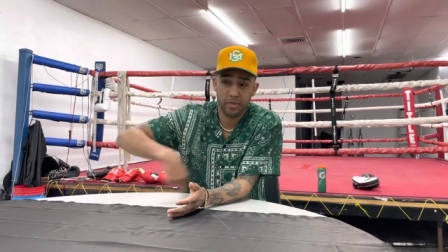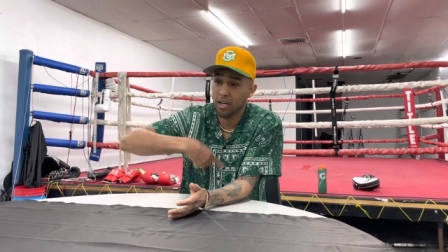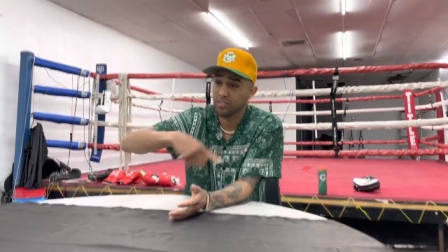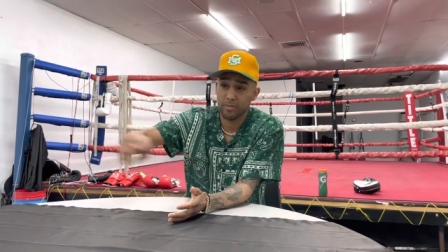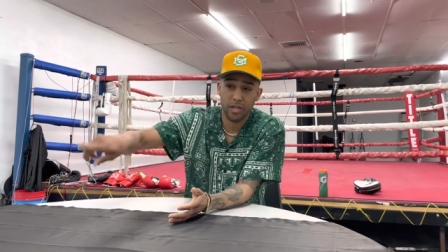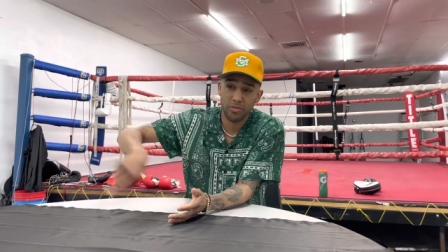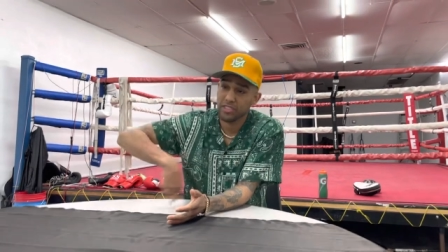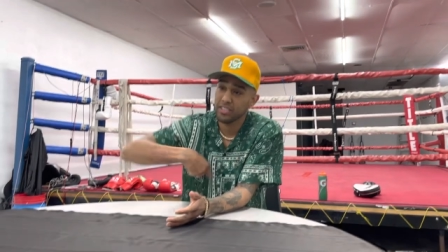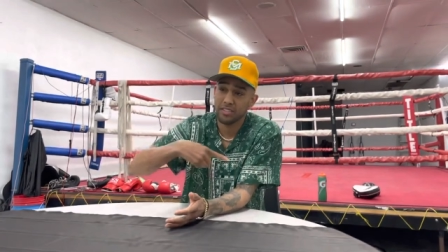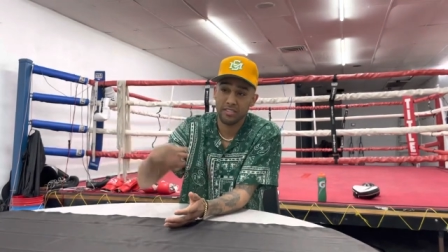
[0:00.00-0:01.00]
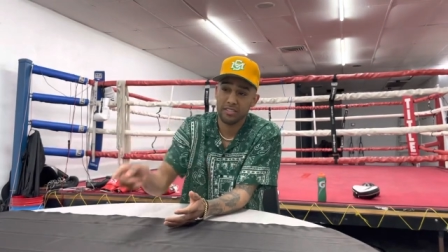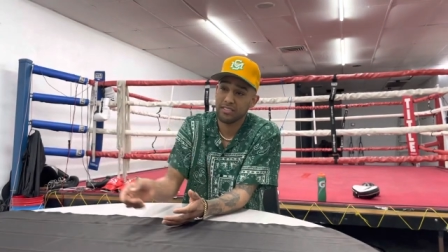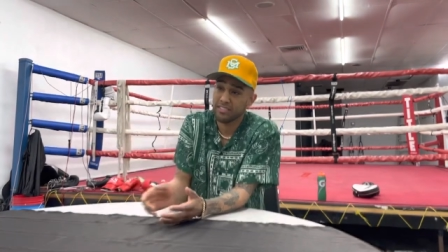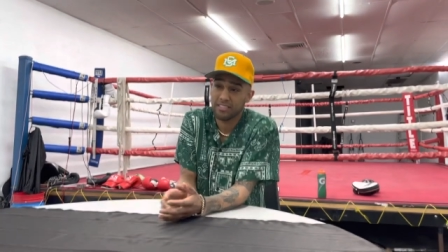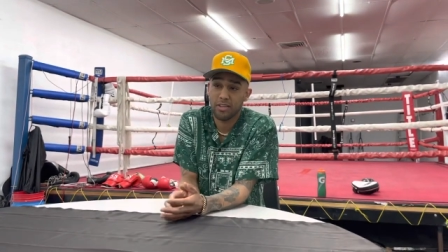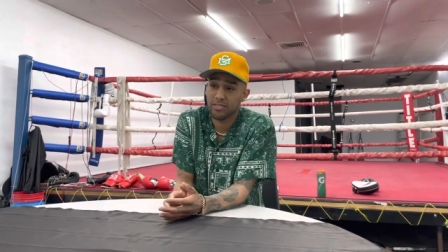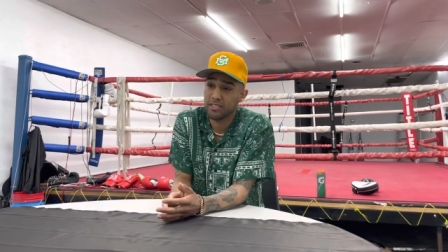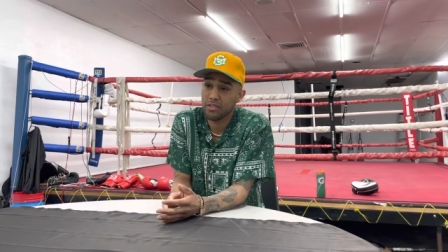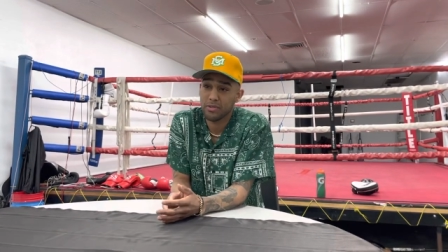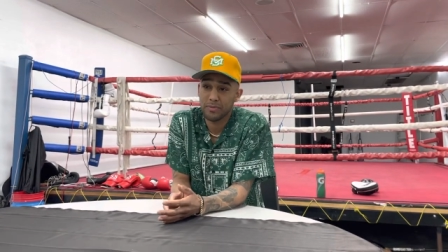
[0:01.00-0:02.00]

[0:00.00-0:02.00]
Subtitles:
was my routine since I was little.